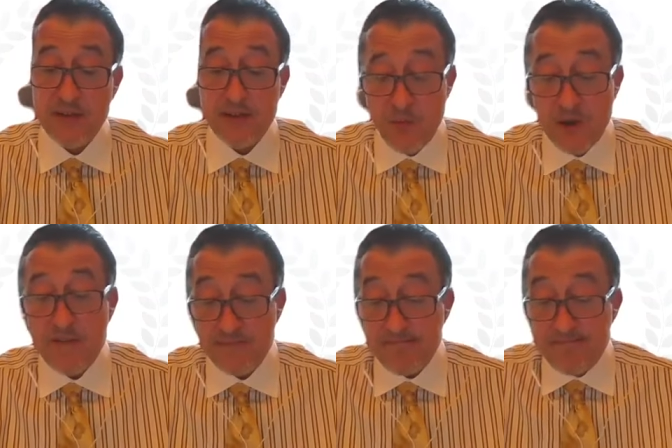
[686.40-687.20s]
where
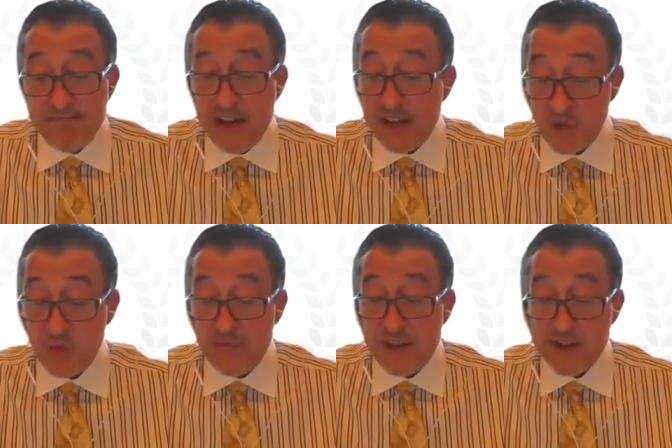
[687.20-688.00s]
I
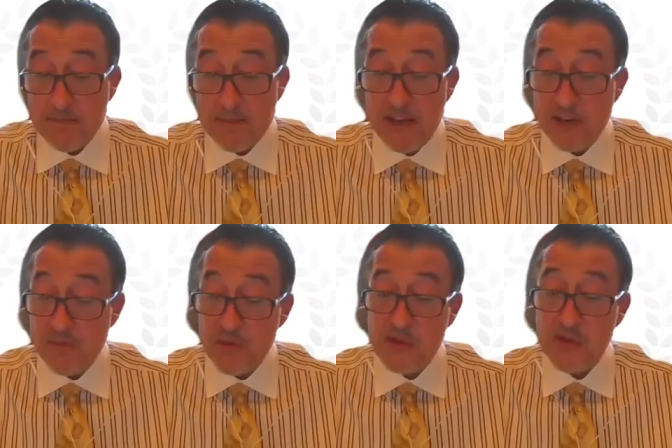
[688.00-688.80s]
assume faced many
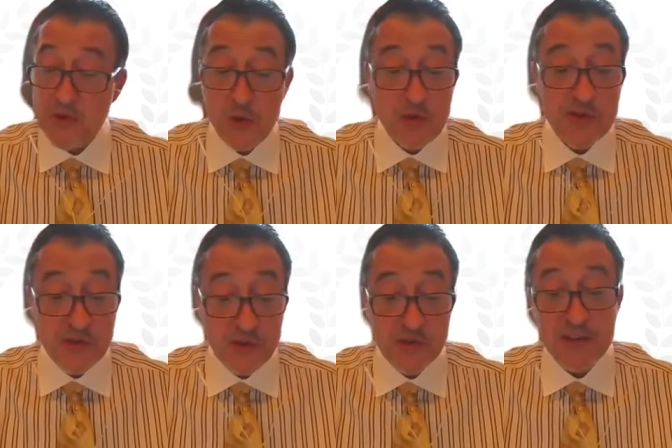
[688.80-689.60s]
abuses towards
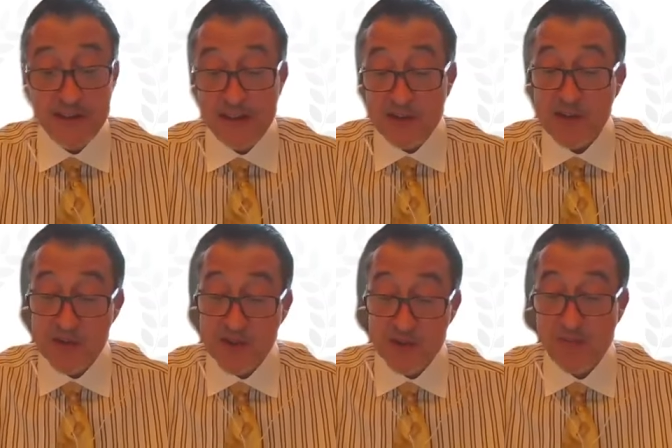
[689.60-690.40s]
associate
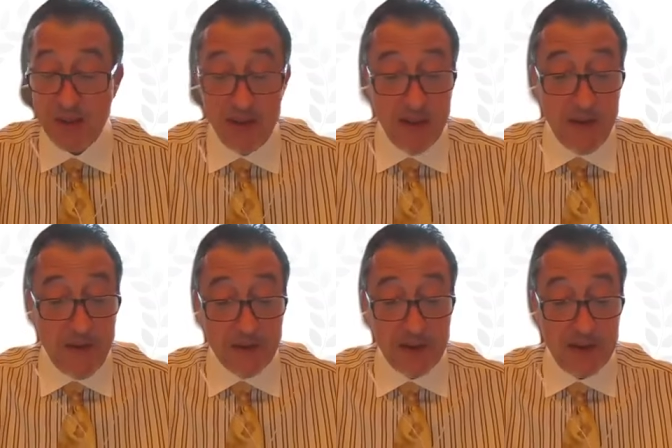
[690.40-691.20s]
dentists.
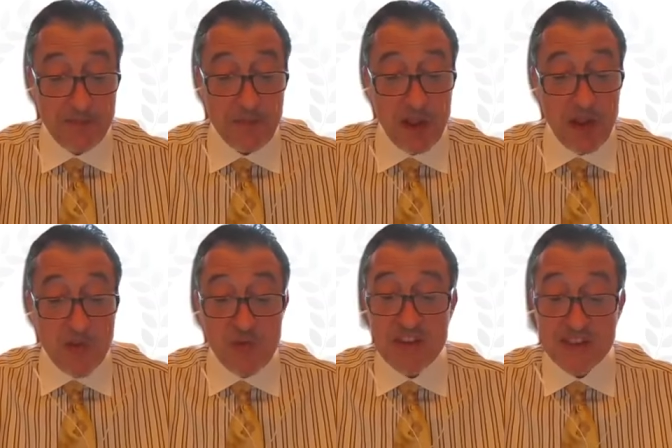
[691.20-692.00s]

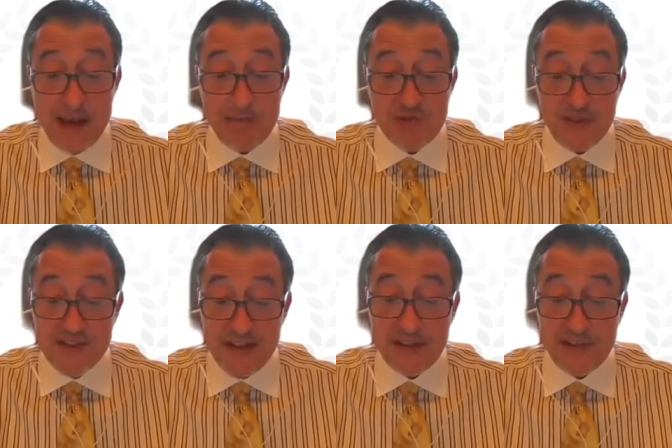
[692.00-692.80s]
Reestablished in
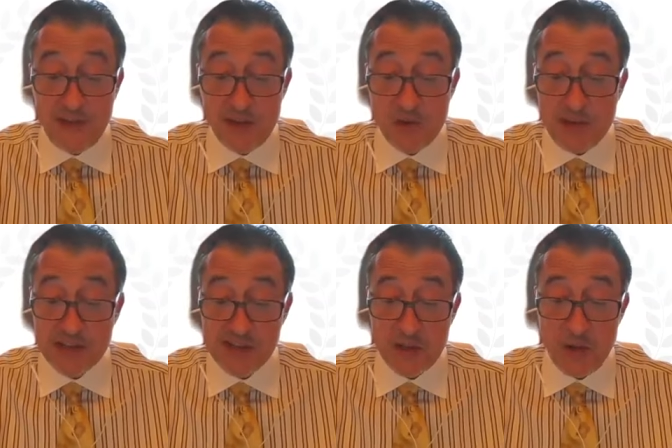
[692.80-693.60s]
Santa Fe, New
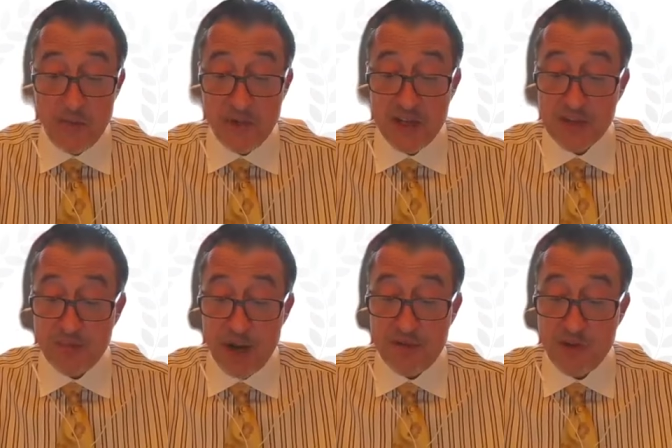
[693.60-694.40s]
Mexico as
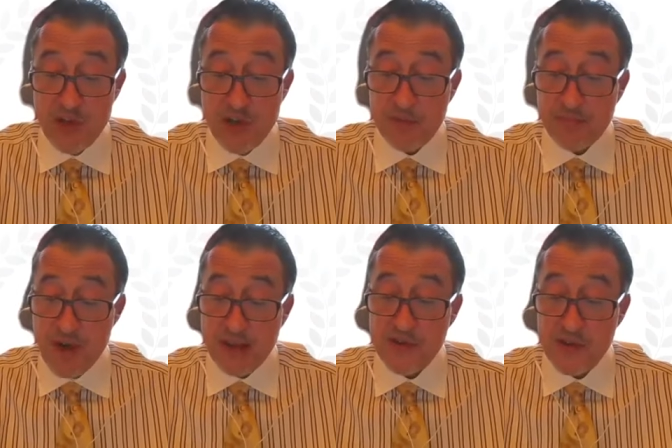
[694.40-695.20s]
private general
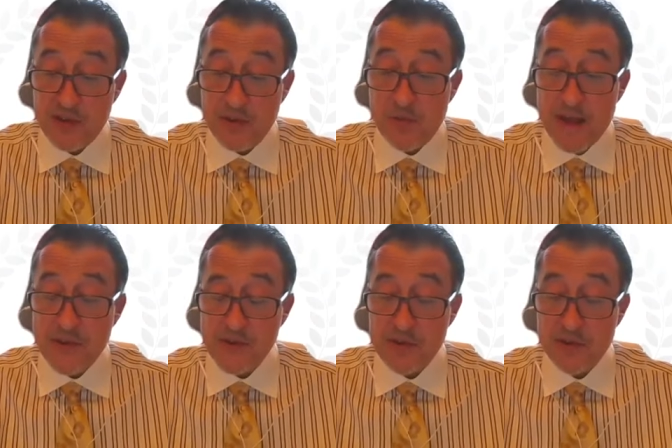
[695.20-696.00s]
practice in
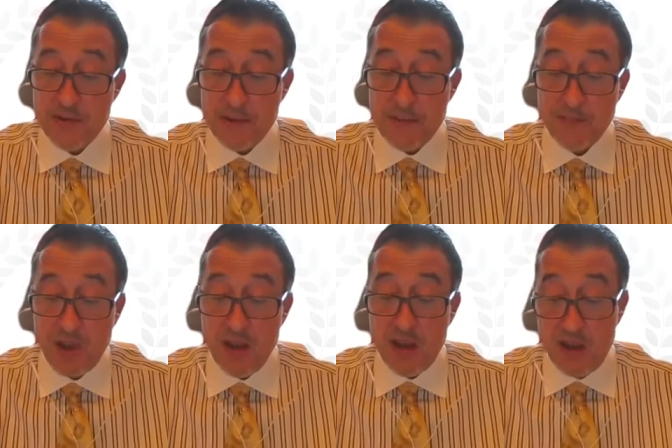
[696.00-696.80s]
2003
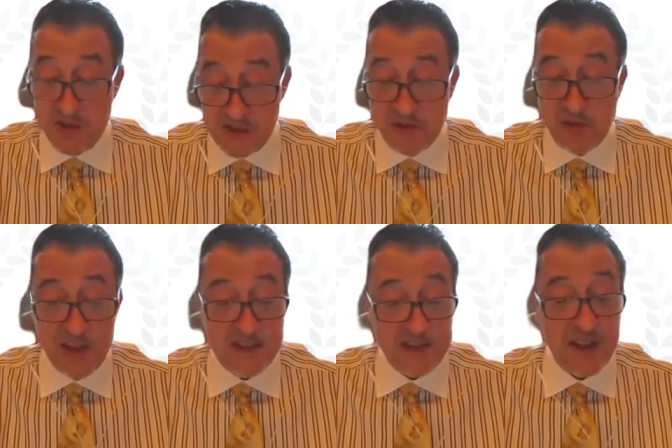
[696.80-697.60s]
and still
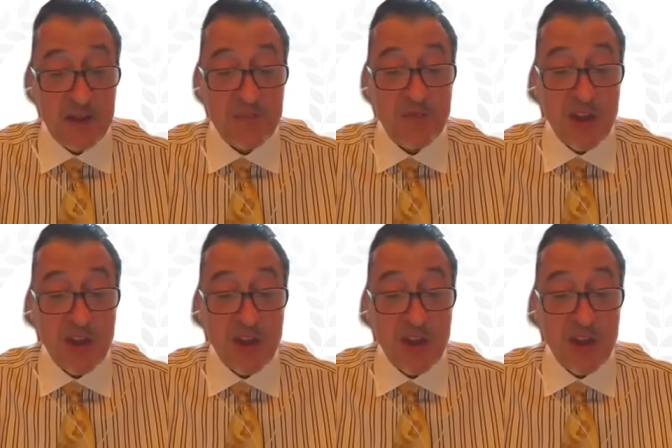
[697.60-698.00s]
there today.